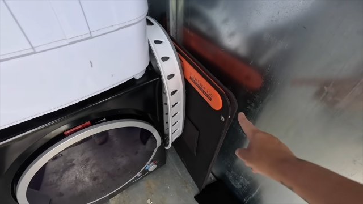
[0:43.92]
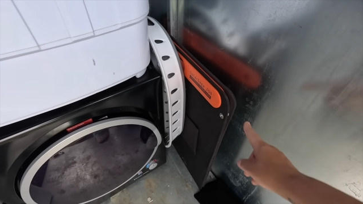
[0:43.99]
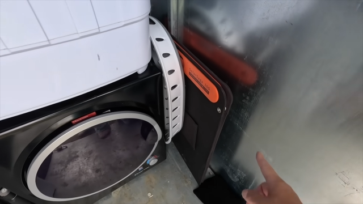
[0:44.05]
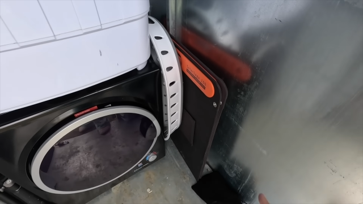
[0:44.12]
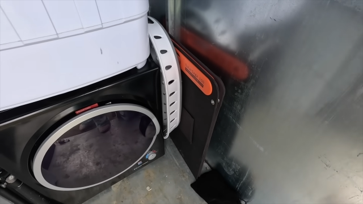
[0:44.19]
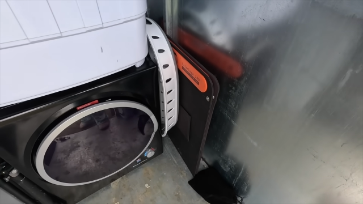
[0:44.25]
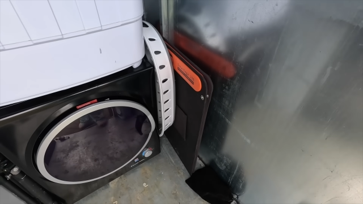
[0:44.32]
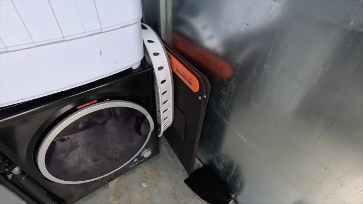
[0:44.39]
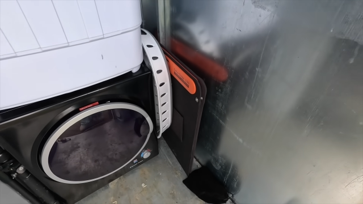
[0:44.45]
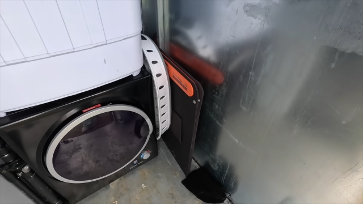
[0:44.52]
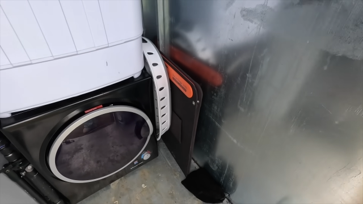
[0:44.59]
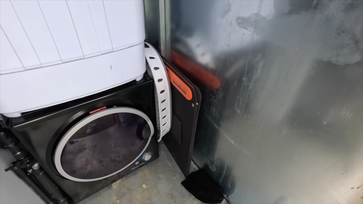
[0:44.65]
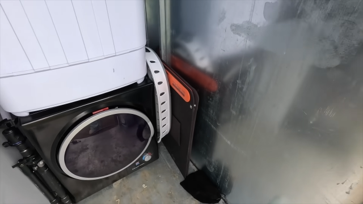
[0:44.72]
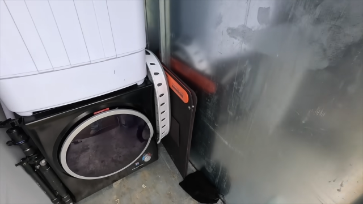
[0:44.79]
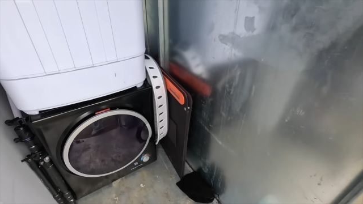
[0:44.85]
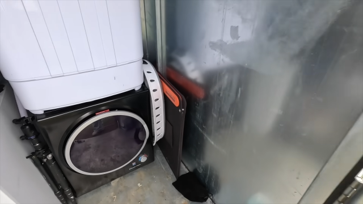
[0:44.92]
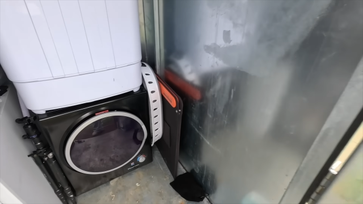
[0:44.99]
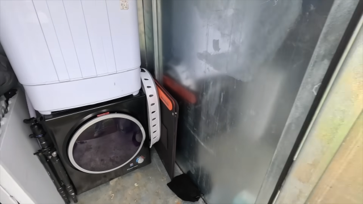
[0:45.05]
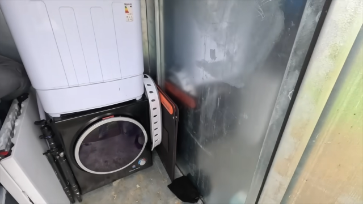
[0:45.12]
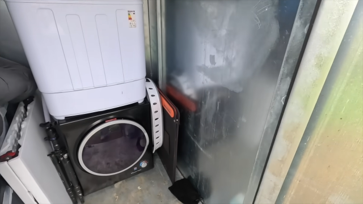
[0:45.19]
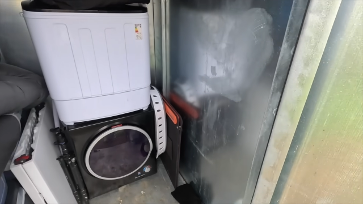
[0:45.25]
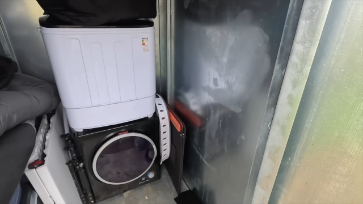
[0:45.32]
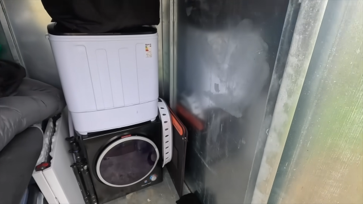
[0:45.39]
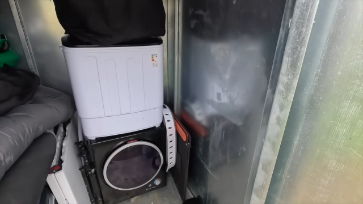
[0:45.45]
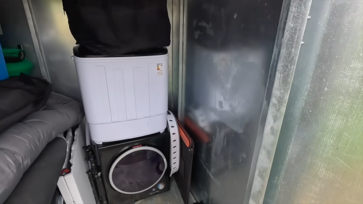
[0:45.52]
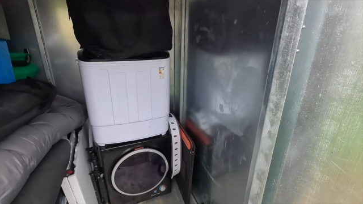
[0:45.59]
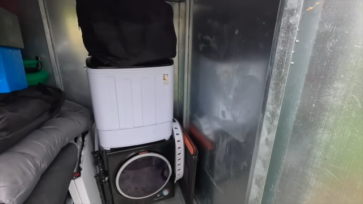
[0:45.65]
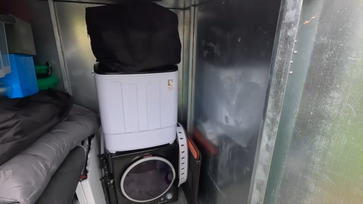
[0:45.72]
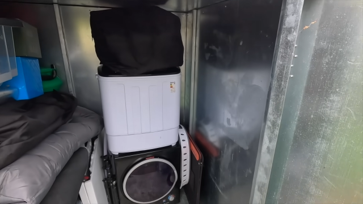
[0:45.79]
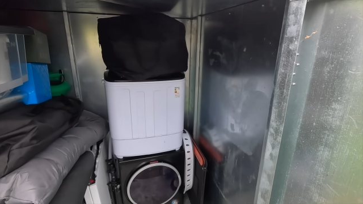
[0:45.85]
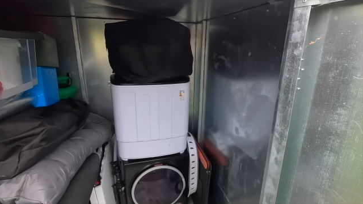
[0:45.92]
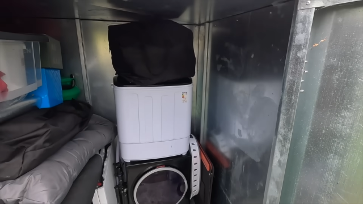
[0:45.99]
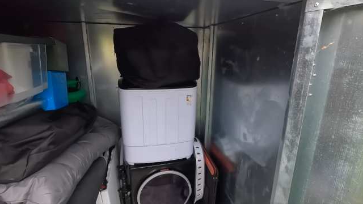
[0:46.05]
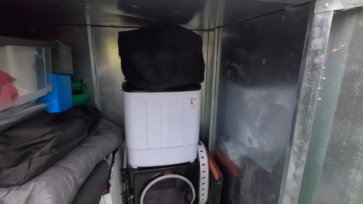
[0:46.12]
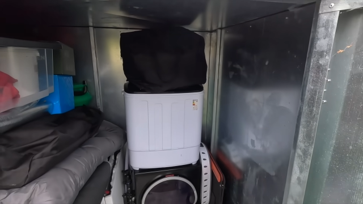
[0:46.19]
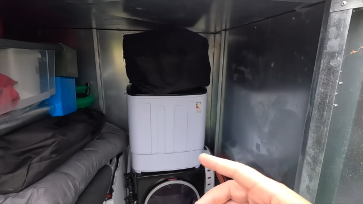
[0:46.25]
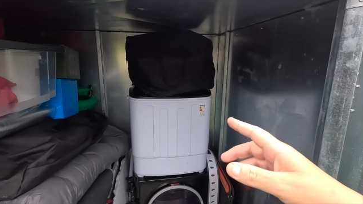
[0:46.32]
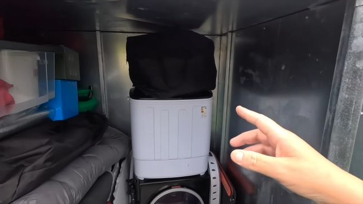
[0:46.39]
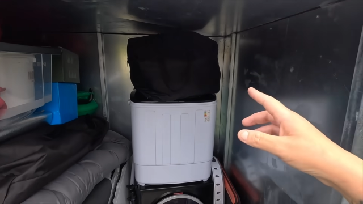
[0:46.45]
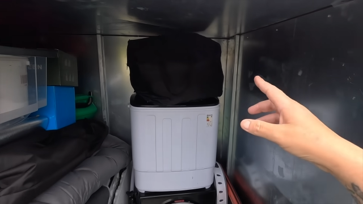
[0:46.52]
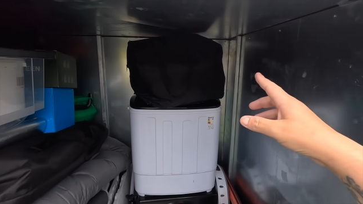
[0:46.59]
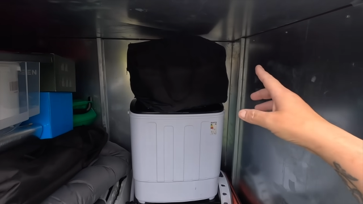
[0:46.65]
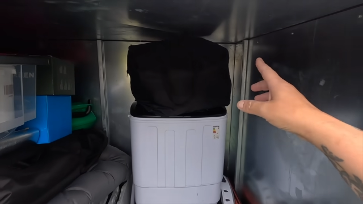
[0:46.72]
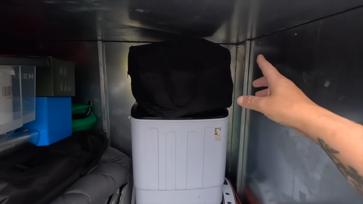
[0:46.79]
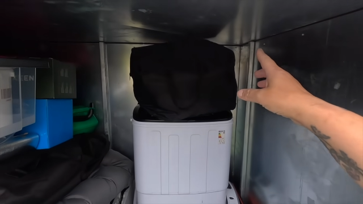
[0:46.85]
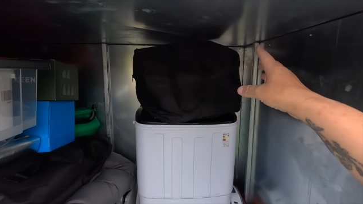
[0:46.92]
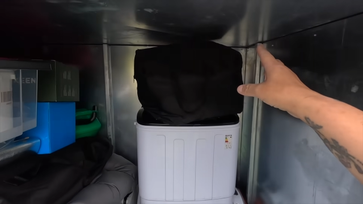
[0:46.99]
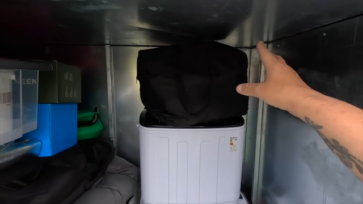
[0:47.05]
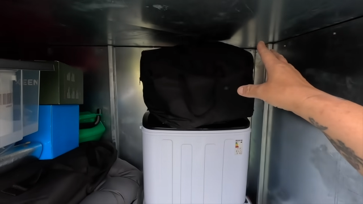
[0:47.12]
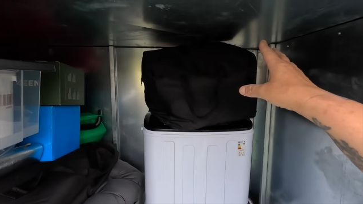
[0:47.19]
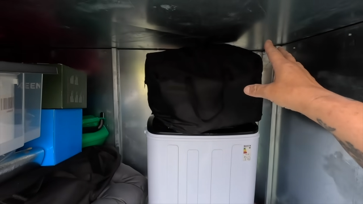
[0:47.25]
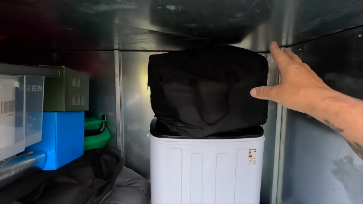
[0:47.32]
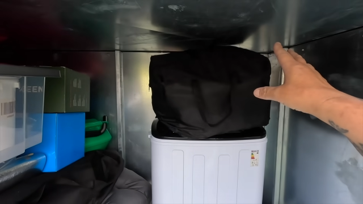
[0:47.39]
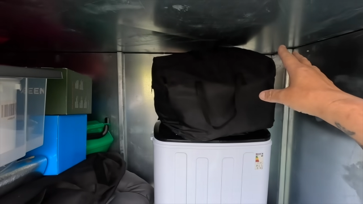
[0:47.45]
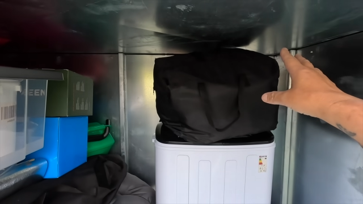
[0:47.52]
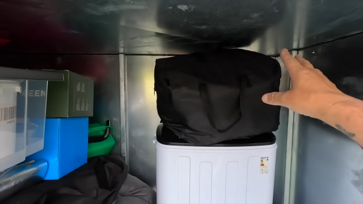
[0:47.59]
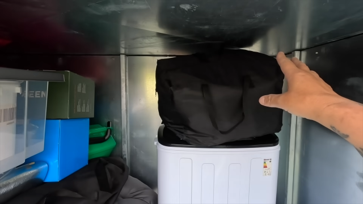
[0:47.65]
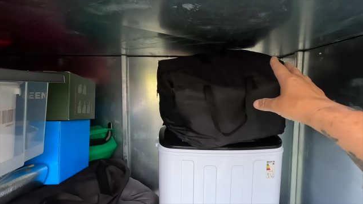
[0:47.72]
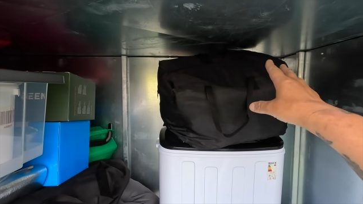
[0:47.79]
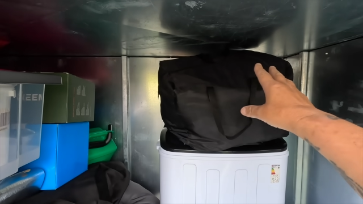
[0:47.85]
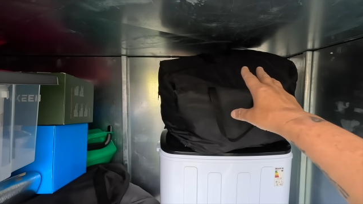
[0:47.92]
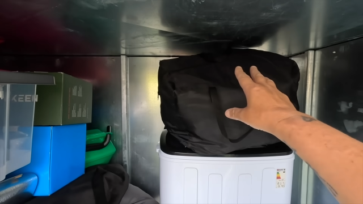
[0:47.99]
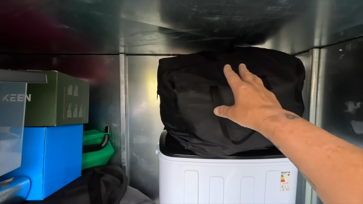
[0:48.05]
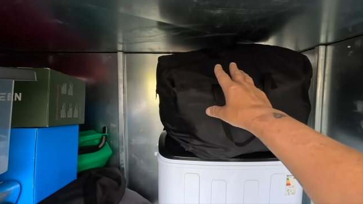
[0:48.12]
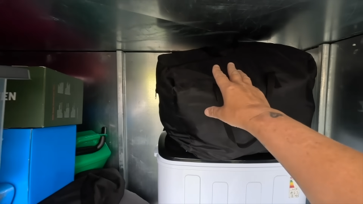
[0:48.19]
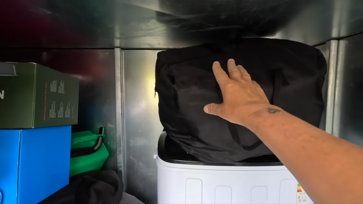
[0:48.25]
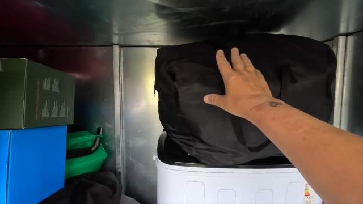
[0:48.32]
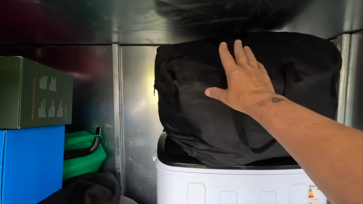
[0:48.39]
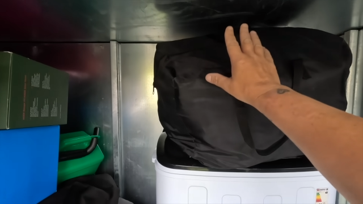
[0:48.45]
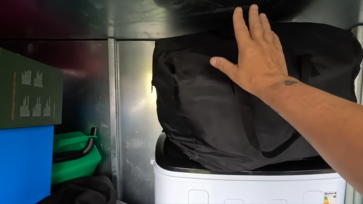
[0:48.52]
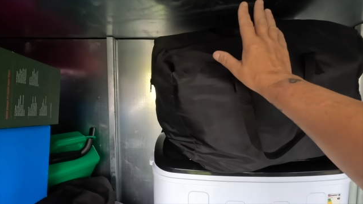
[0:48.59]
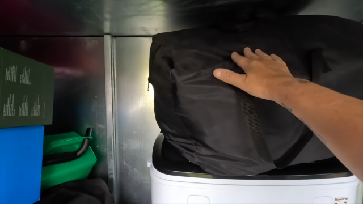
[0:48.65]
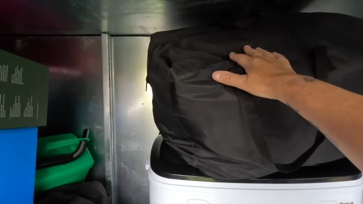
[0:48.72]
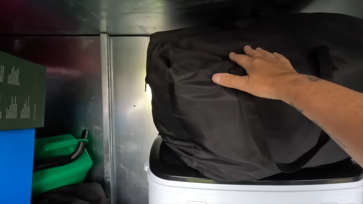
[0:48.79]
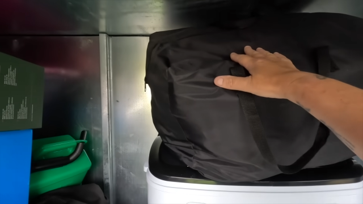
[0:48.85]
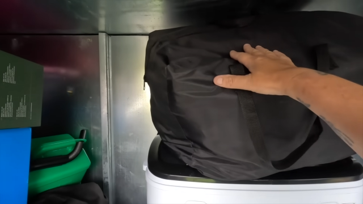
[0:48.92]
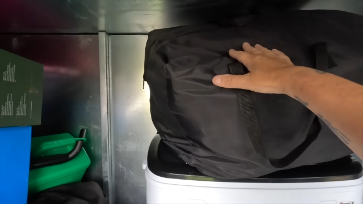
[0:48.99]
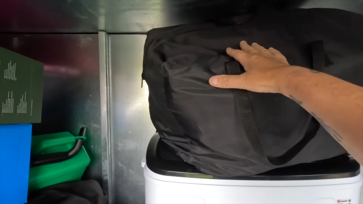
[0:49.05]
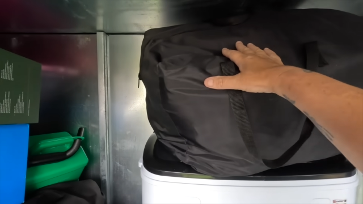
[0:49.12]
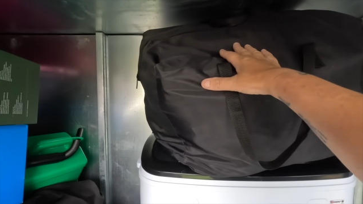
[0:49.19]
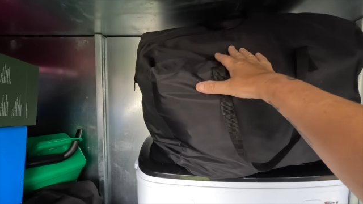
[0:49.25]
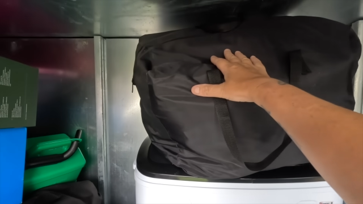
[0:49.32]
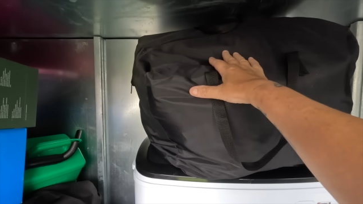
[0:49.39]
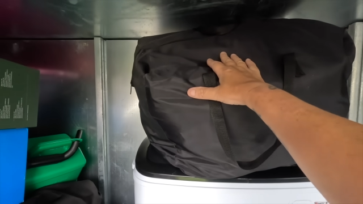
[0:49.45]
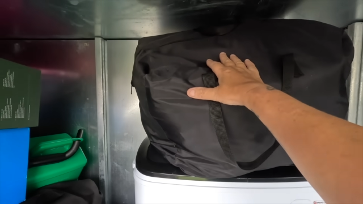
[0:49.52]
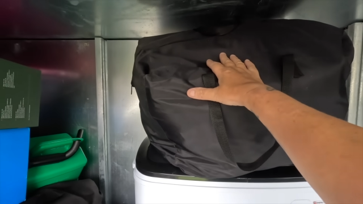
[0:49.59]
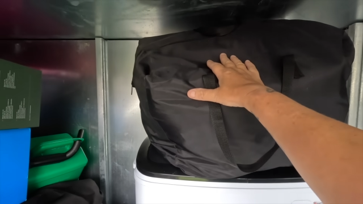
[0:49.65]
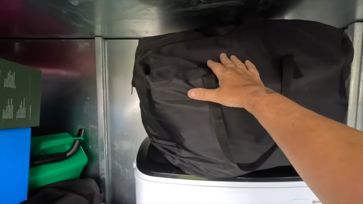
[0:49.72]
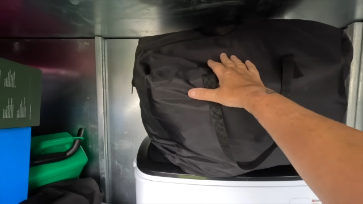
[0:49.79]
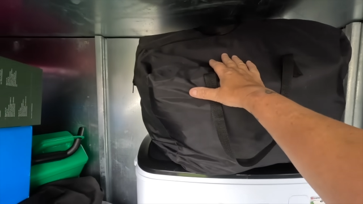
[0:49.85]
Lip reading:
No face is visible, so there are no lips to read.